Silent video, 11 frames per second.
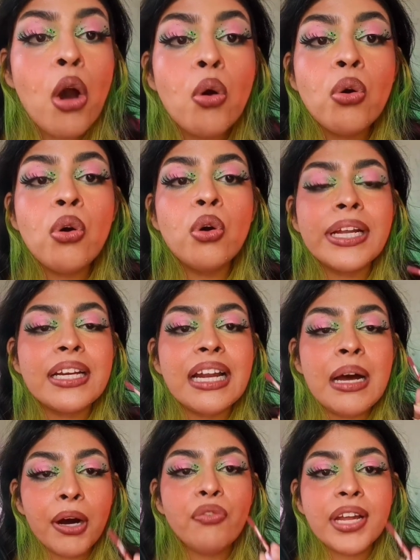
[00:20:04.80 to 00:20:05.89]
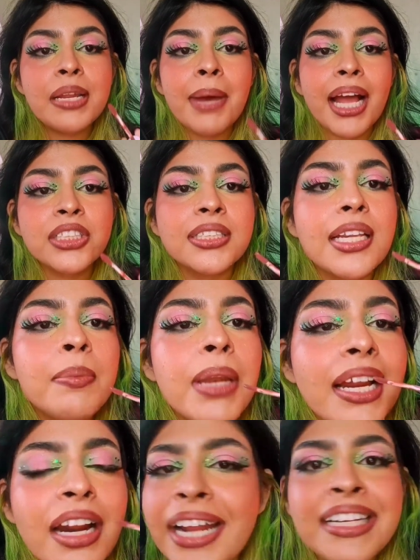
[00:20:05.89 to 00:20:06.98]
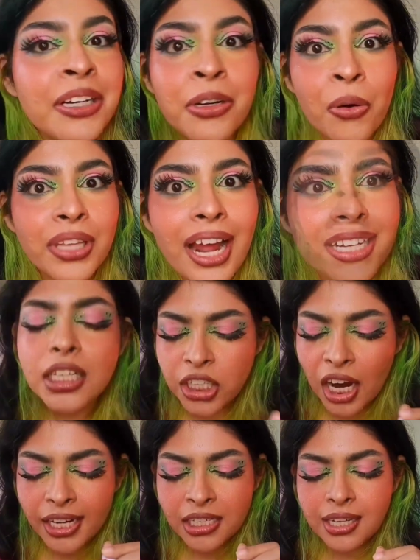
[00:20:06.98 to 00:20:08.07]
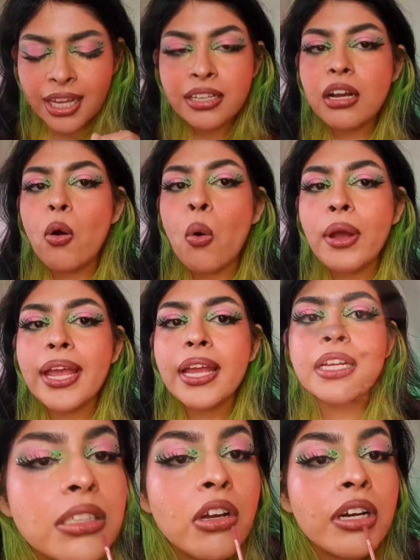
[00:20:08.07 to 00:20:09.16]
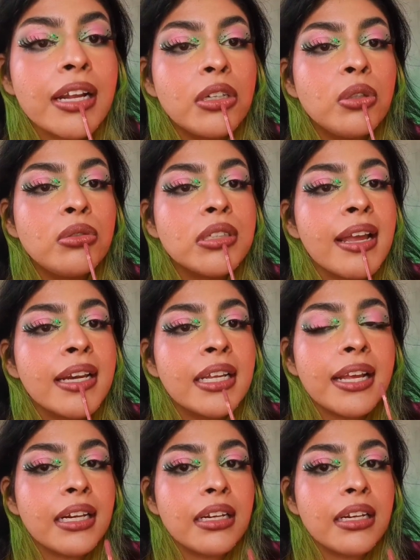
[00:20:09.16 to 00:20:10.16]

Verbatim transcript: Ooh, it perfectly matches the lip liner. I didn't know that. The shine is like okay. It's not like too shiny like